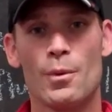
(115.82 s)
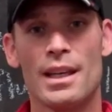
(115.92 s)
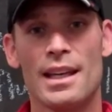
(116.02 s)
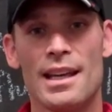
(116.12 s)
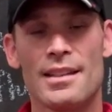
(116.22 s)

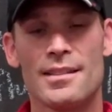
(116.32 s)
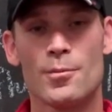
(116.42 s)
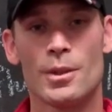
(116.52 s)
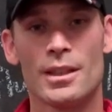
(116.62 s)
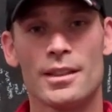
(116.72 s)
weekend,
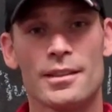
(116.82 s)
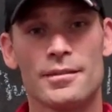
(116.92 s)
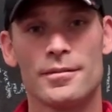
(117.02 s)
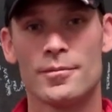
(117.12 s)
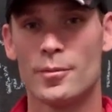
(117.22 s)
we're
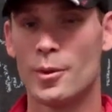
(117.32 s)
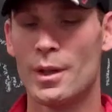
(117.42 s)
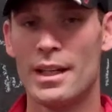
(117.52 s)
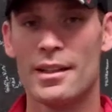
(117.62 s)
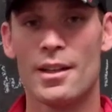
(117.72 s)

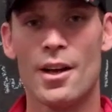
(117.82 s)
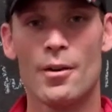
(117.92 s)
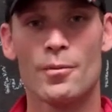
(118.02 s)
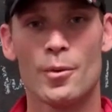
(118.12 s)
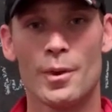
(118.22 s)
ready to
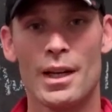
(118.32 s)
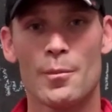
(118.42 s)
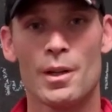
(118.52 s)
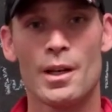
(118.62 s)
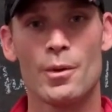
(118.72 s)
go. We're
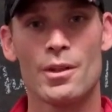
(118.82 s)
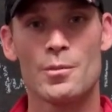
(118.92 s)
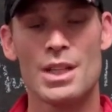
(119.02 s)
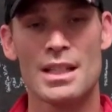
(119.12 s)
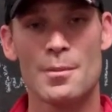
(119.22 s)
ready to play
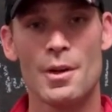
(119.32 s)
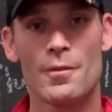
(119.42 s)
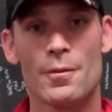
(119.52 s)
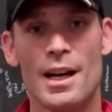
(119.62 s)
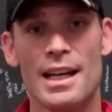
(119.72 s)
William Jessup
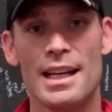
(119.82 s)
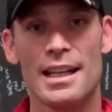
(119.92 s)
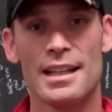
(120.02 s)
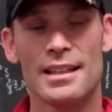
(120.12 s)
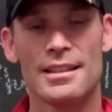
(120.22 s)
on
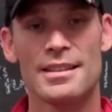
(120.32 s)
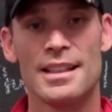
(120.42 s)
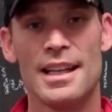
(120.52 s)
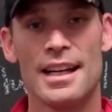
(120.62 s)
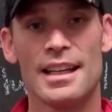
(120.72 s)
Friday, and
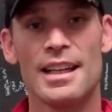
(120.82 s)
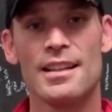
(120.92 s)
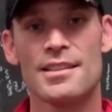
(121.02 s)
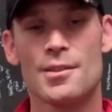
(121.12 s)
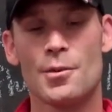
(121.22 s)

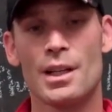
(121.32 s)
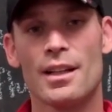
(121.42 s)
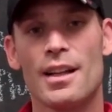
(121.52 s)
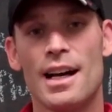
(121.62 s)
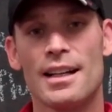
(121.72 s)
again, it's 3
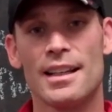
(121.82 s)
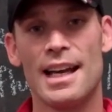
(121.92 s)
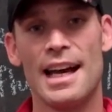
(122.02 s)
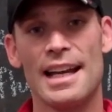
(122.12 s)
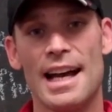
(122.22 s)
o'clock
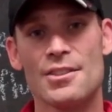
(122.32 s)
at